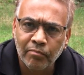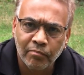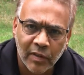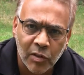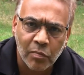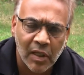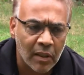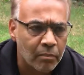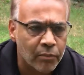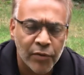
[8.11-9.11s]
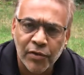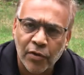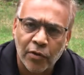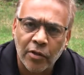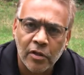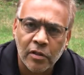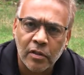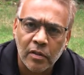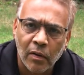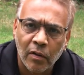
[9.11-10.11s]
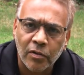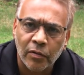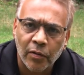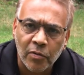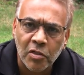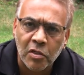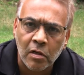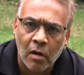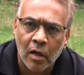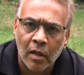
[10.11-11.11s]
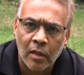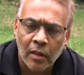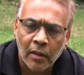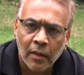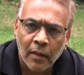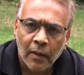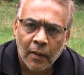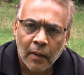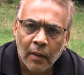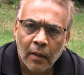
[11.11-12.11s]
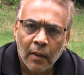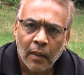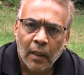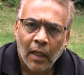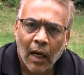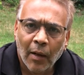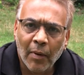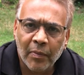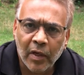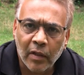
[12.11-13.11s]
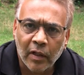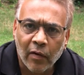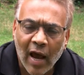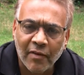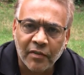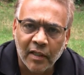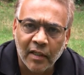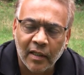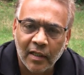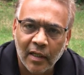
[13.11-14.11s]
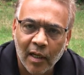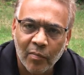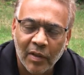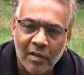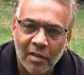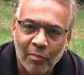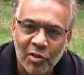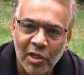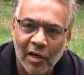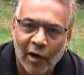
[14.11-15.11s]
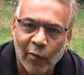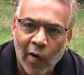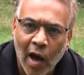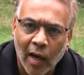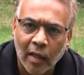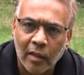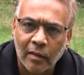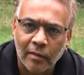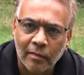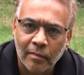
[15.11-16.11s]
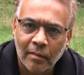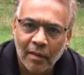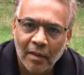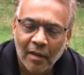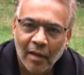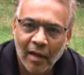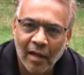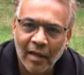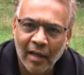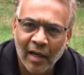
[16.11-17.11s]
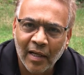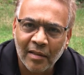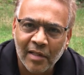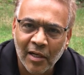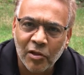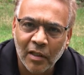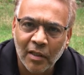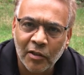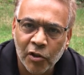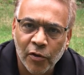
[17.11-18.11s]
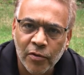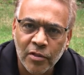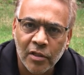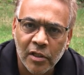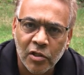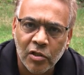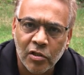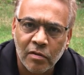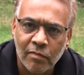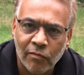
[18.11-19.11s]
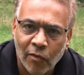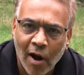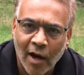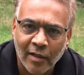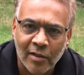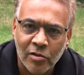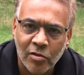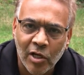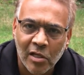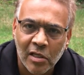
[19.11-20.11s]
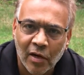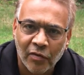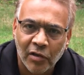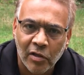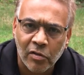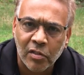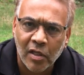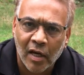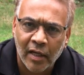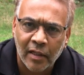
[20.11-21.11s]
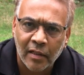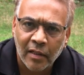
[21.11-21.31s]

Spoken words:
it's me, Bruce Curlis, also known as Star. I'm up here in Grafton, and I'm sitting on a rock, and I intentionally chose this rock that jets out of the hillside